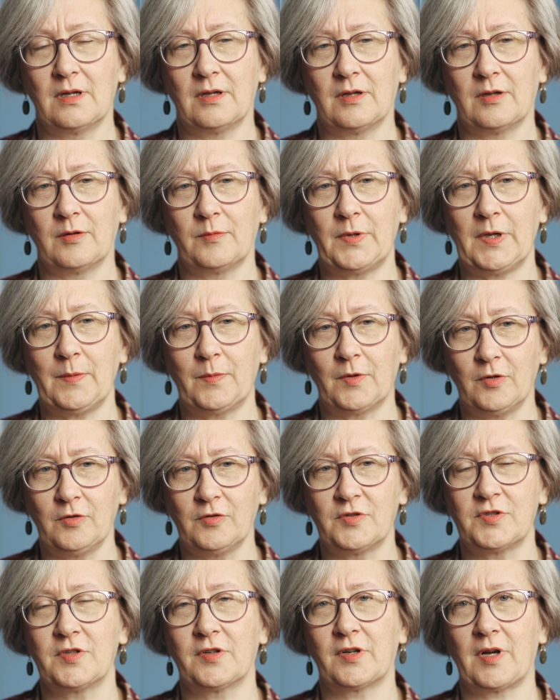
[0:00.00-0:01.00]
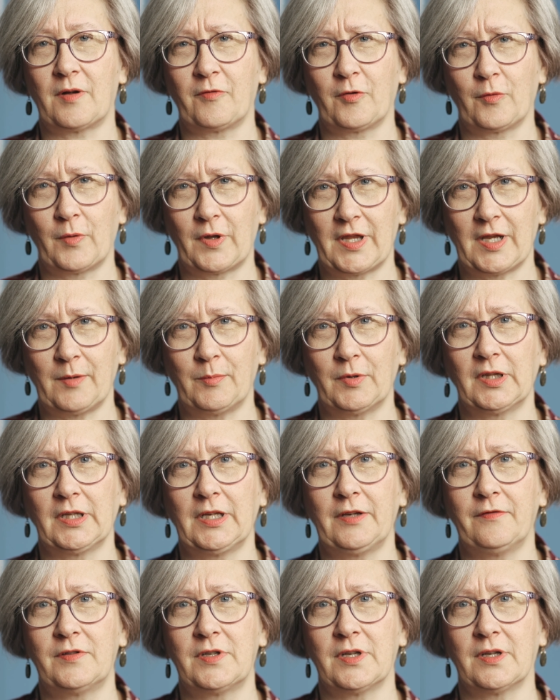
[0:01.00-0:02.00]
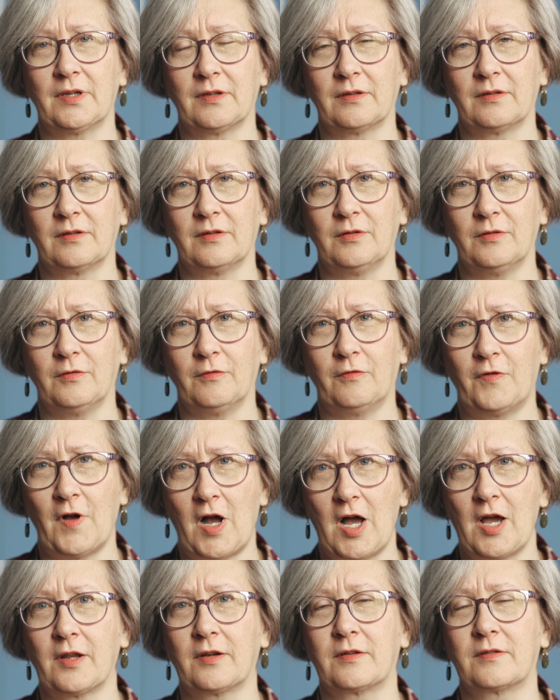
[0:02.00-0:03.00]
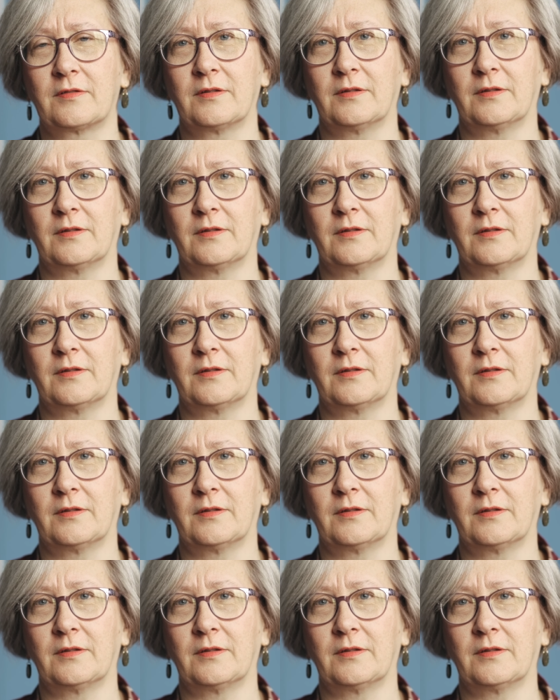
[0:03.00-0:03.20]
uh, people who stood up for what they believed in, who fought,